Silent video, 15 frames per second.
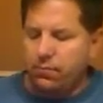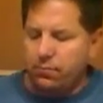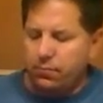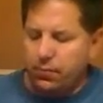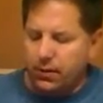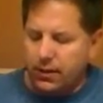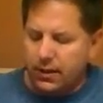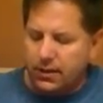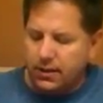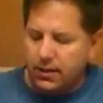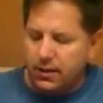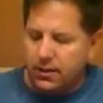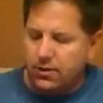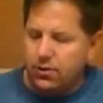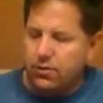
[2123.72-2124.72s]
Put this in
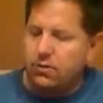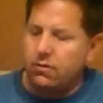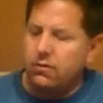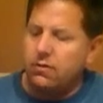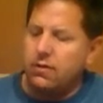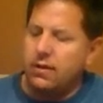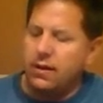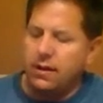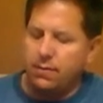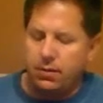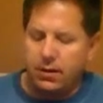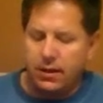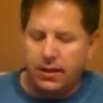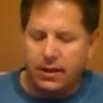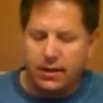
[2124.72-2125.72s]
as your
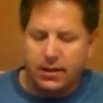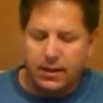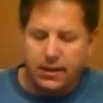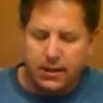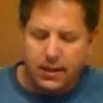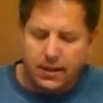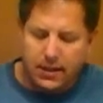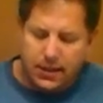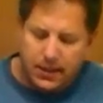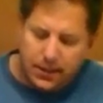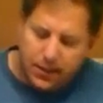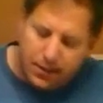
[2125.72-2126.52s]
template like that.